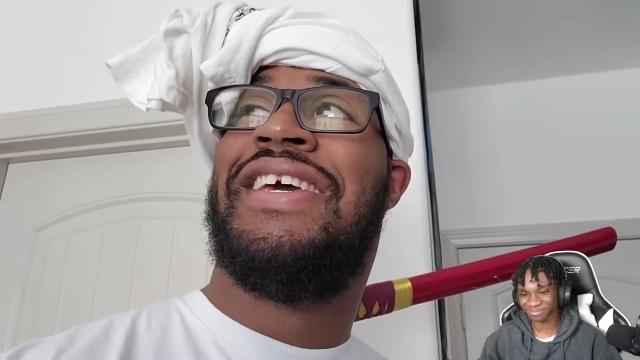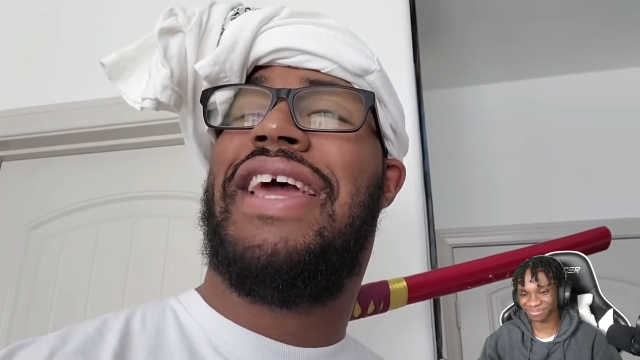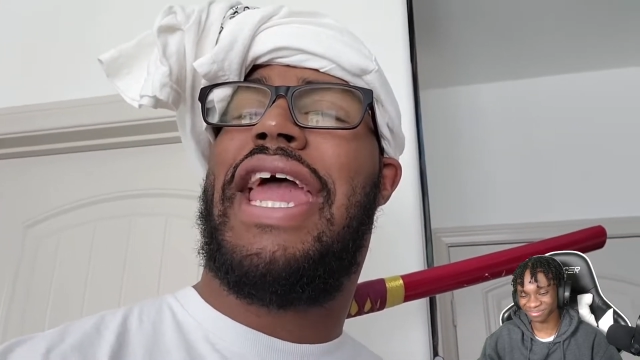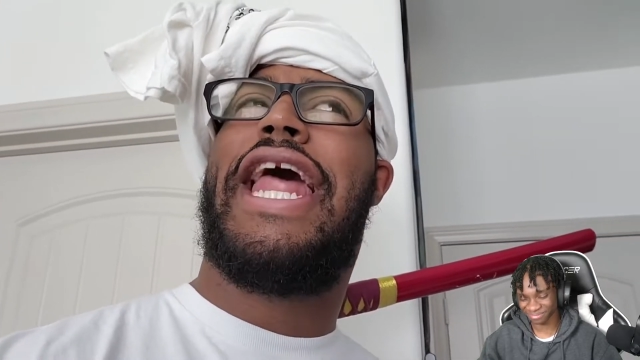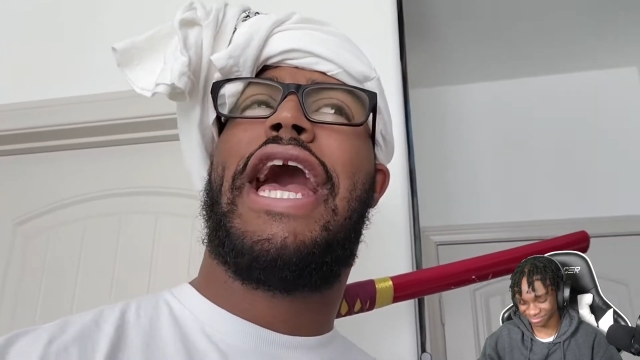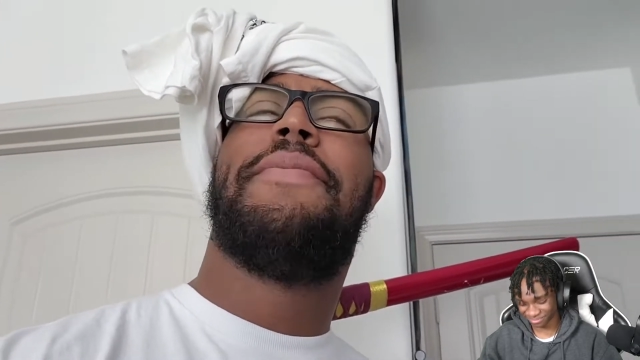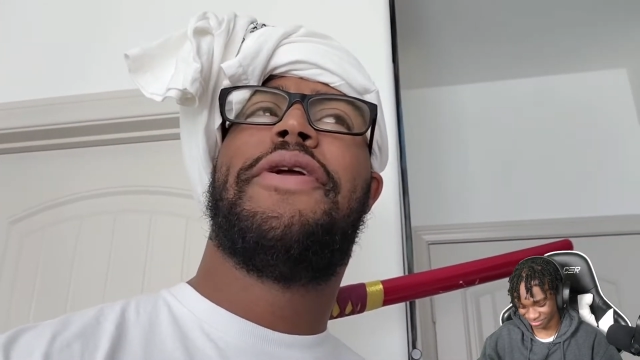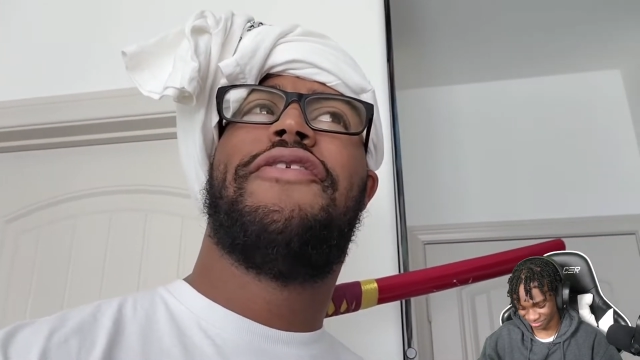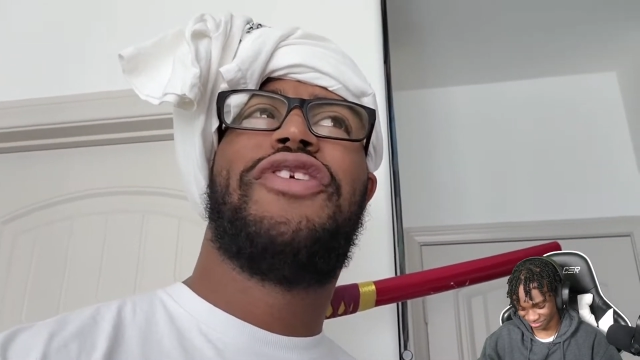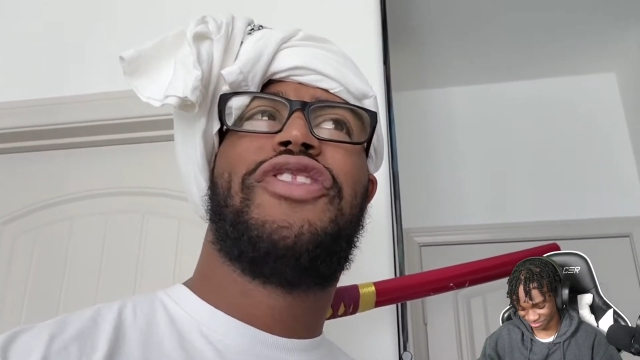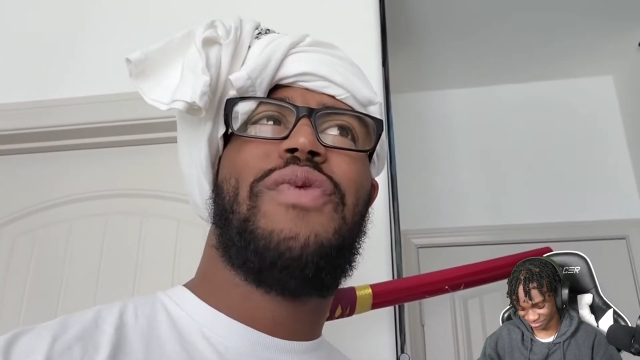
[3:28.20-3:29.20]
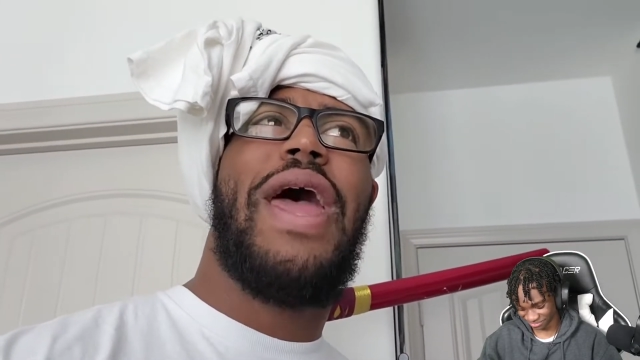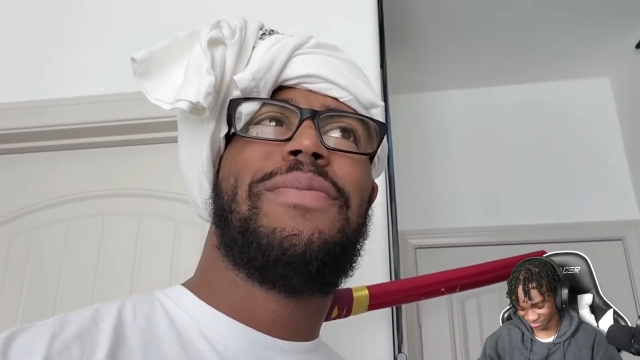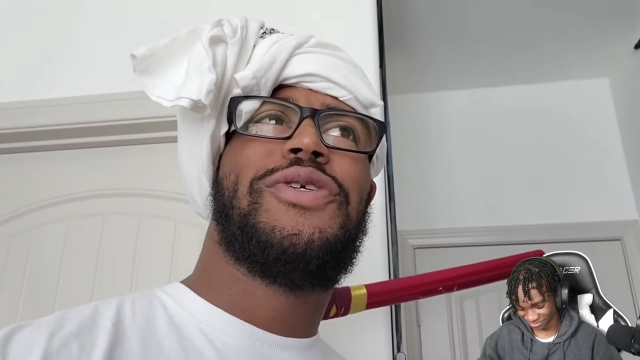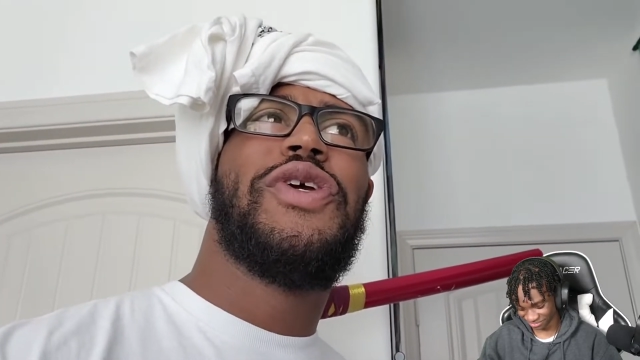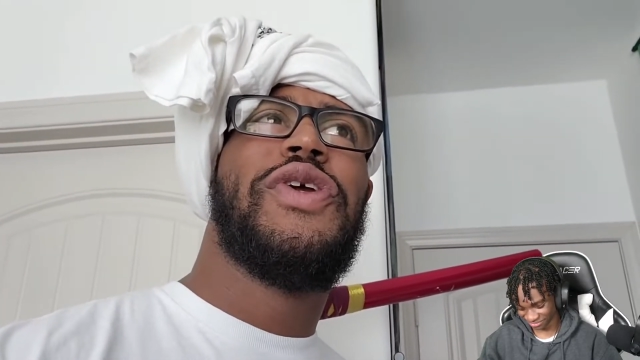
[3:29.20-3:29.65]
Speaker 1: and I'm here for the
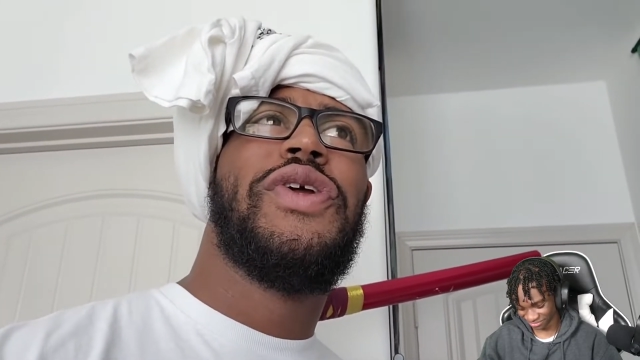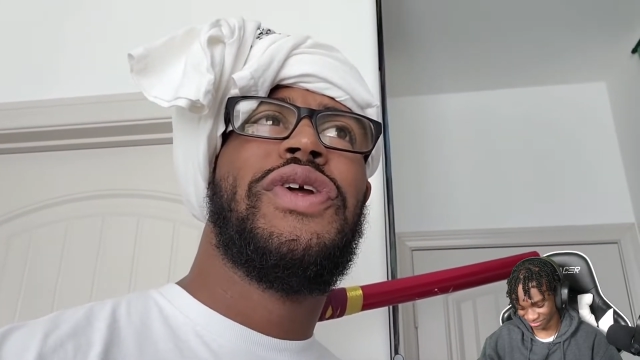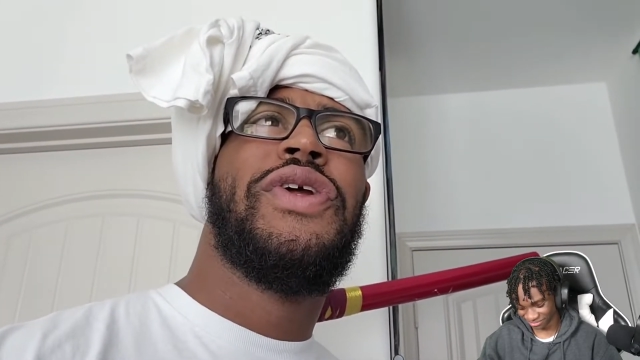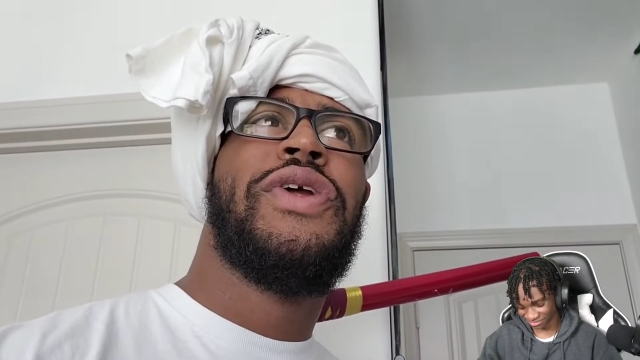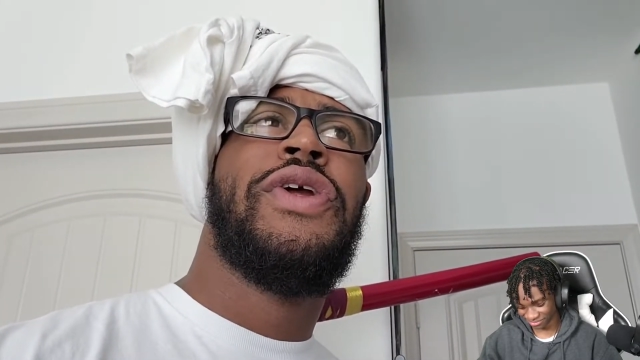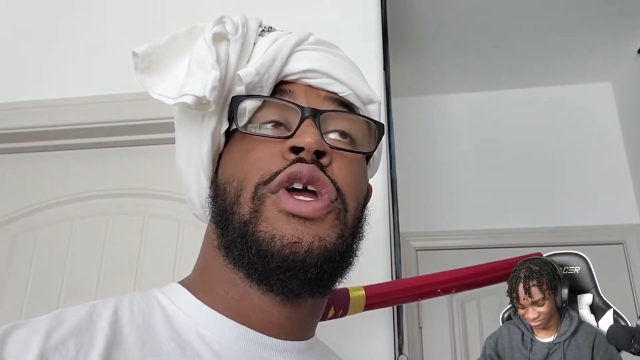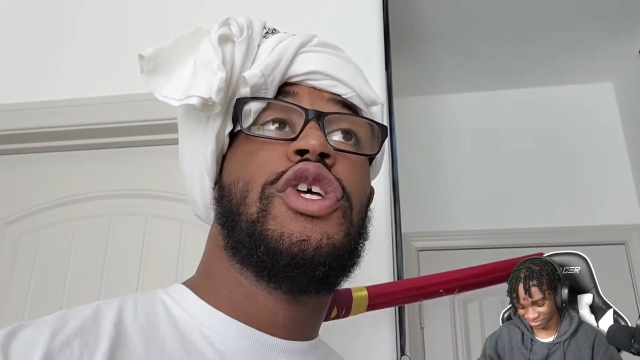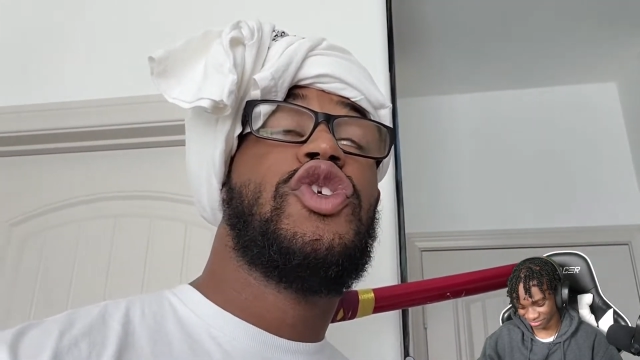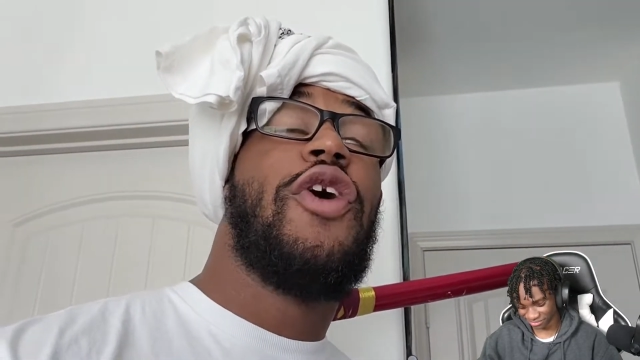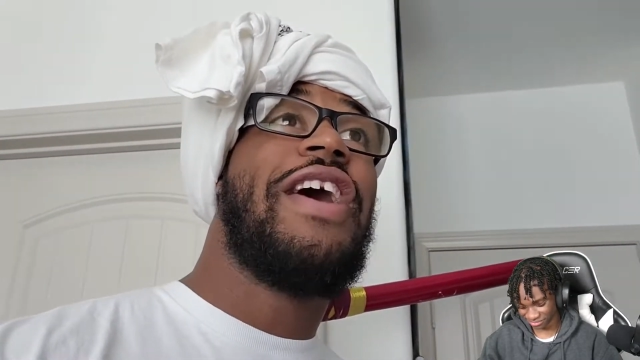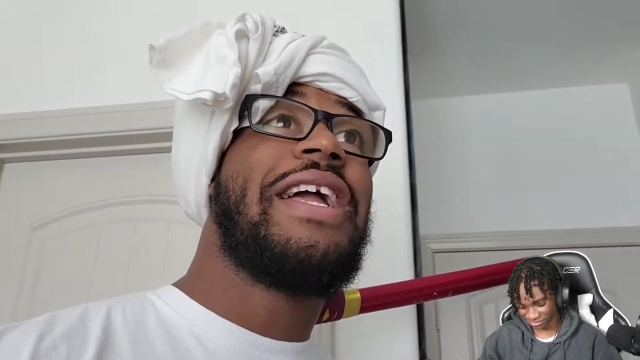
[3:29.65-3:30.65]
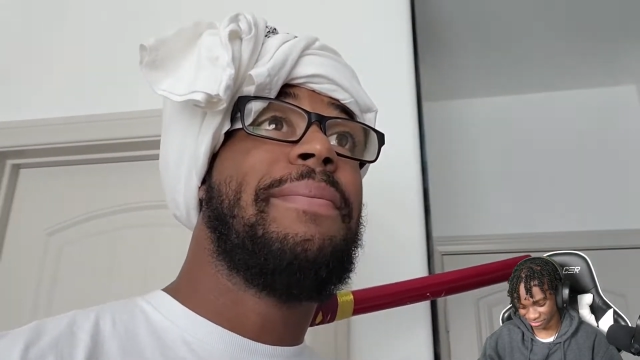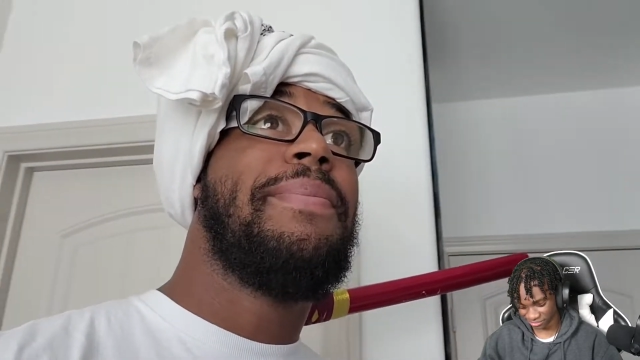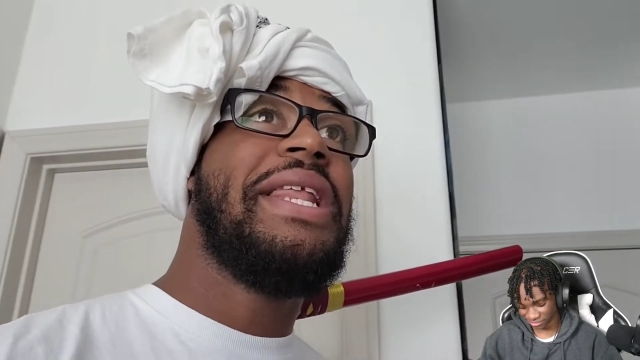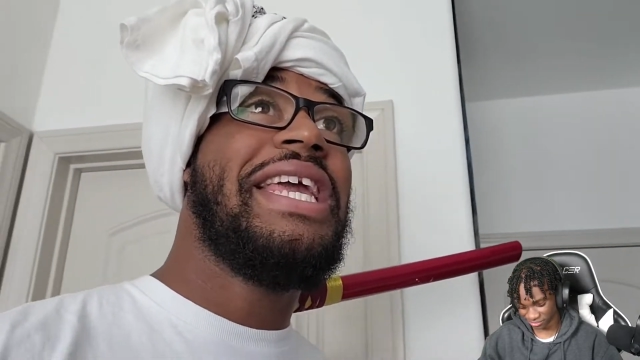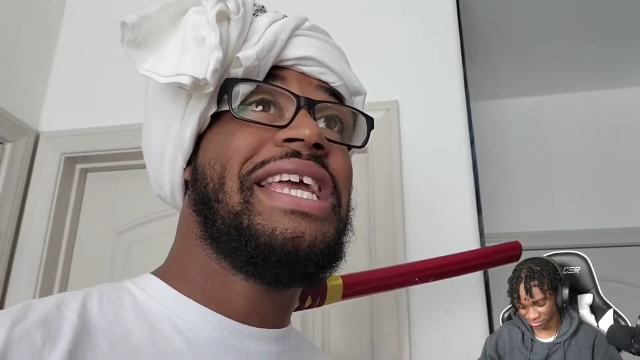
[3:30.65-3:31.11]
rapture. So if I can
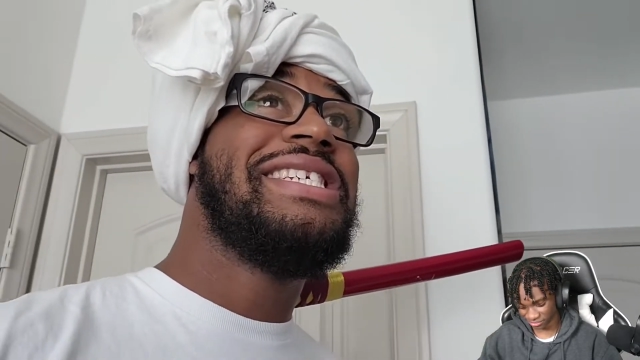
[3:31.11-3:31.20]
please